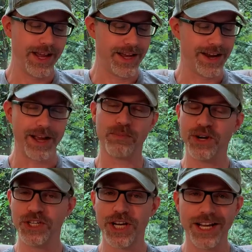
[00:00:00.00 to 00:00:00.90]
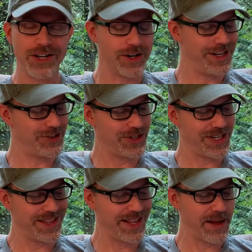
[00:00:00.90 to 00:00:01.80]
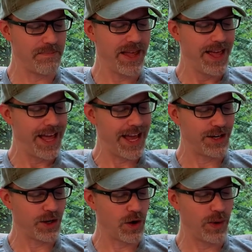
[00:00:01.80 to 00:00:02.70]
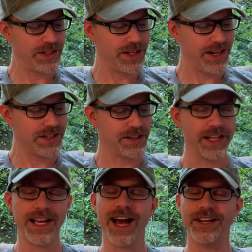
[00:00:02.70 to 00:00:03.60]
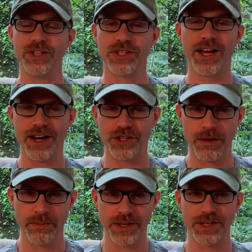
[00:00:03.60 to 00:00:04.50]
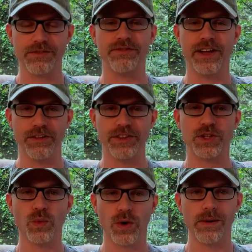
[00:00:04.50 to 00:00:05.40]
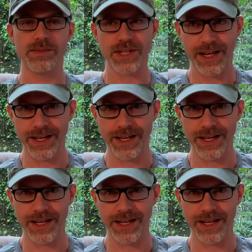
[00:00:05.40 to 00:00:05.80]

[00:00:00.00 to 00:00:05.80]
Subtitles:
and I appreciate your interest in them. And coincidentally, I just got a shipment of velvet worms